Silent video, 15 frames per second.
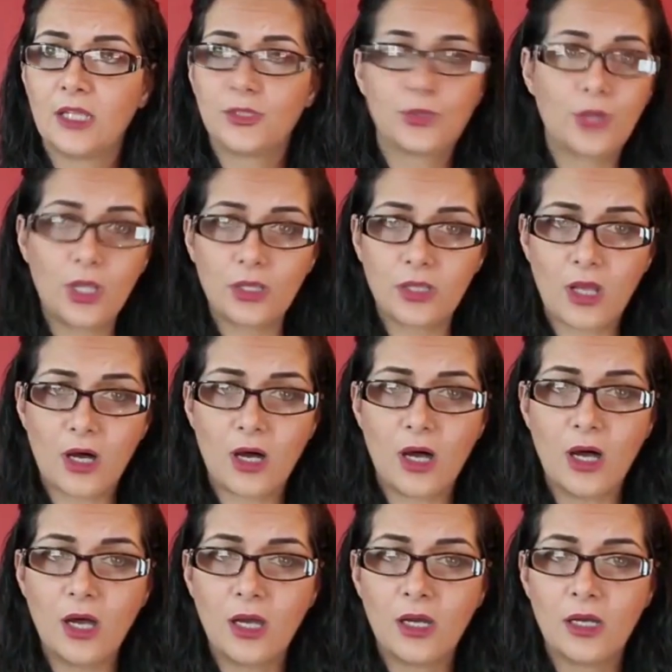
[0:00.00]
to
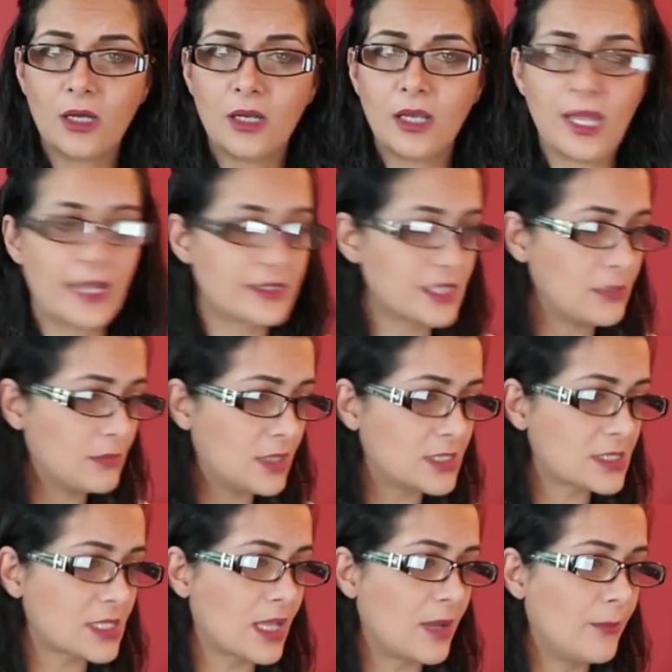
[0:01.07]
Allah as a
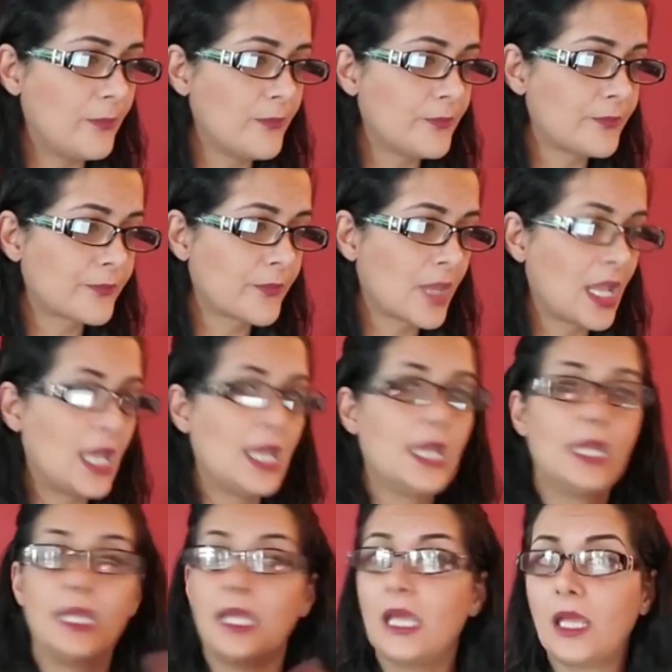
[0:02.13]
Muslim
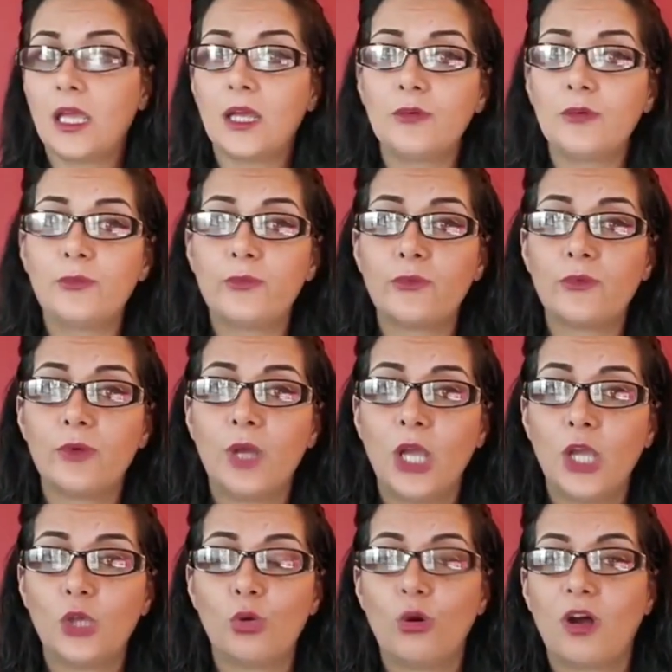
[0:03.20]
if
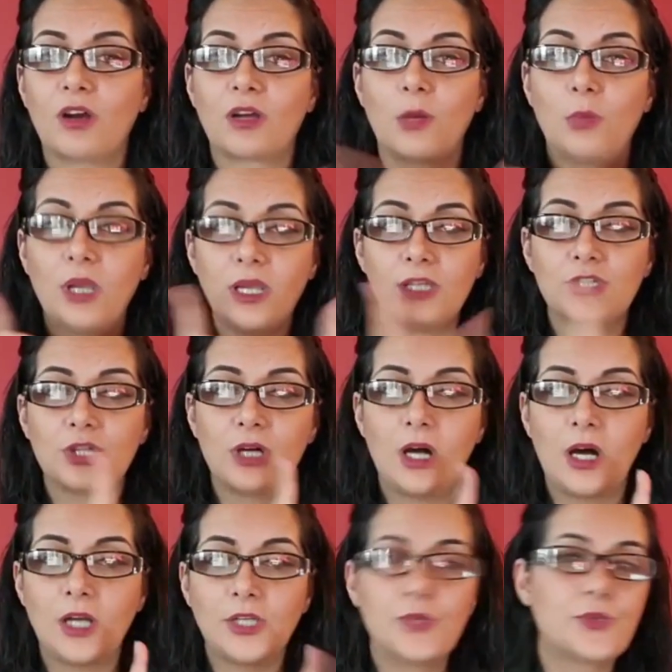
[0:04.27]
you are committing
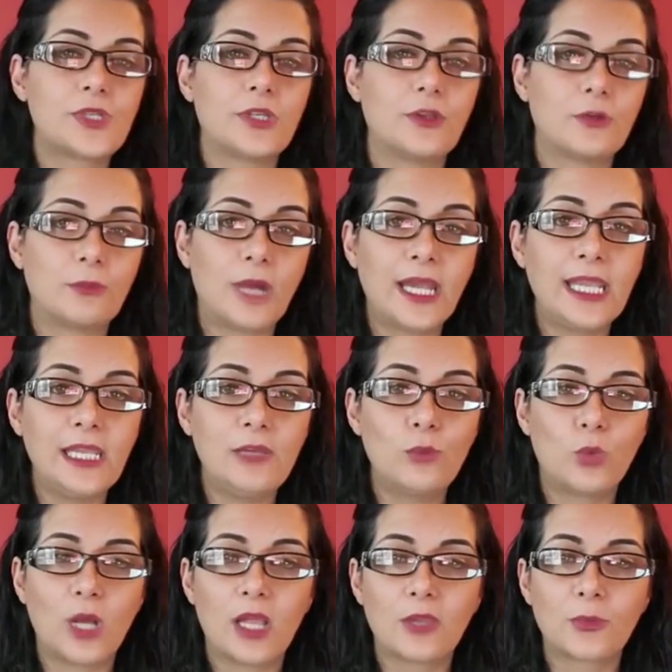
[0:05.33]
jihad using your money,
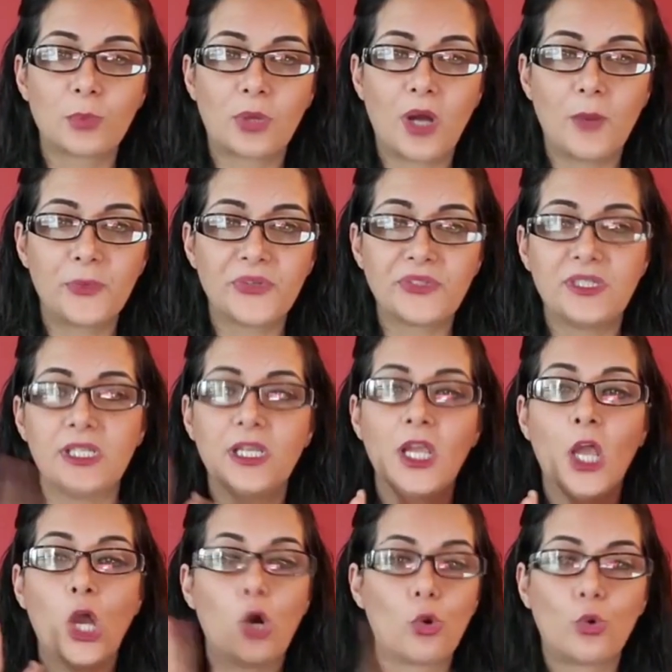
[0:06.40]
wealth, property,
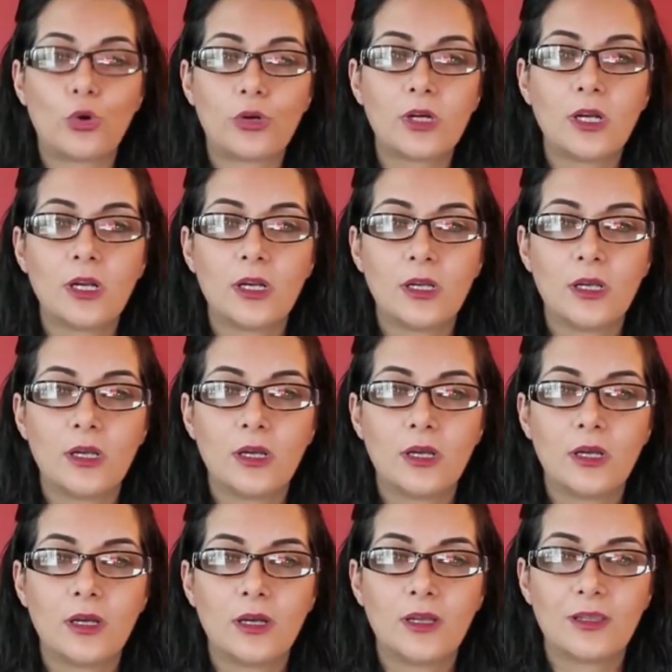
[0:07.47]
or
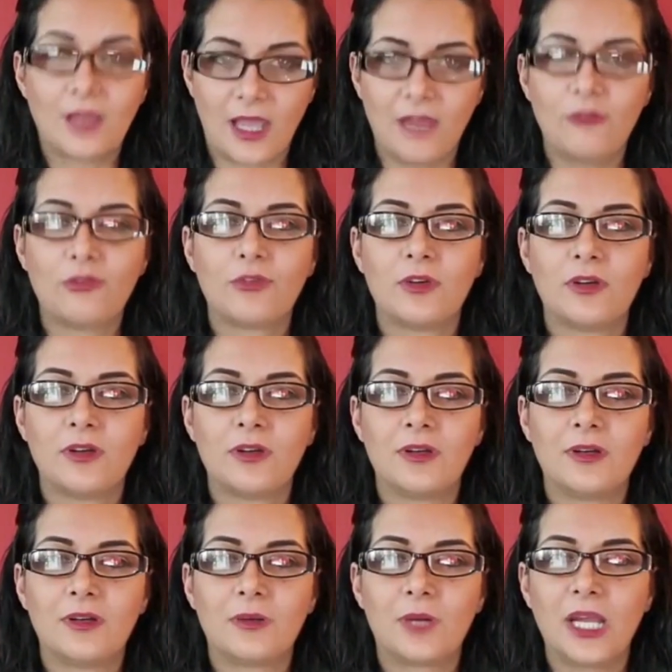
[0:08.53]
life
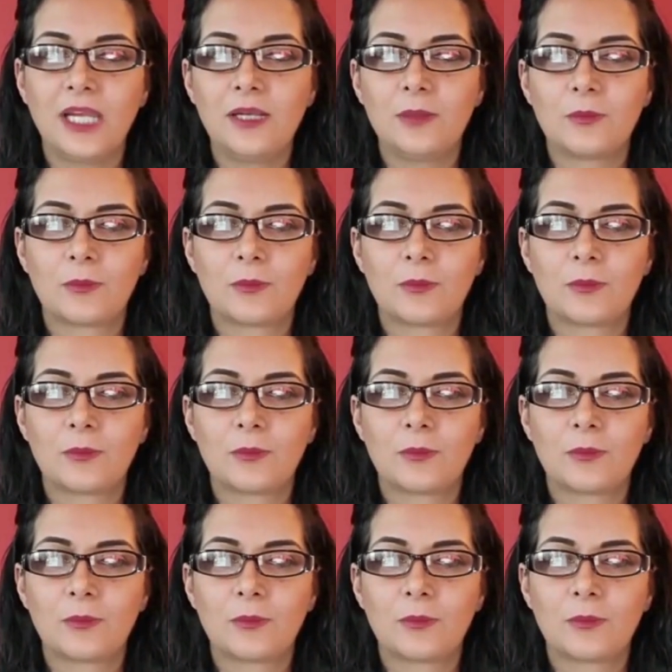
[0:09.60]
right?